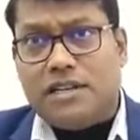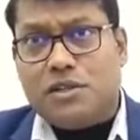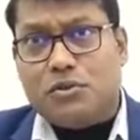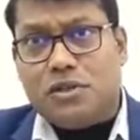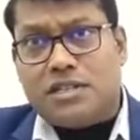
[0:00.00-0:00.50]

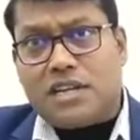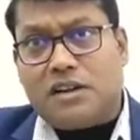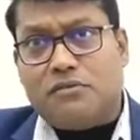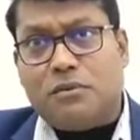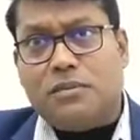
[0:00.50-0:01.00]
should start
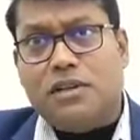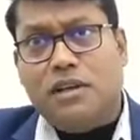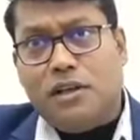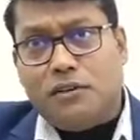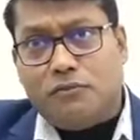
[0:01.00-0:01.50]
from
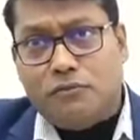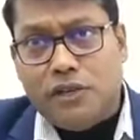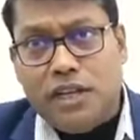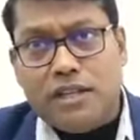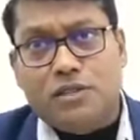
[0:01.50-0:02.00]
the
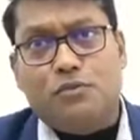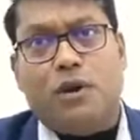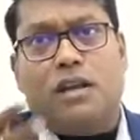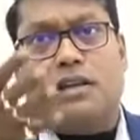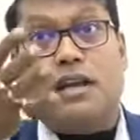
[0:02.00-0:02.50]
village one.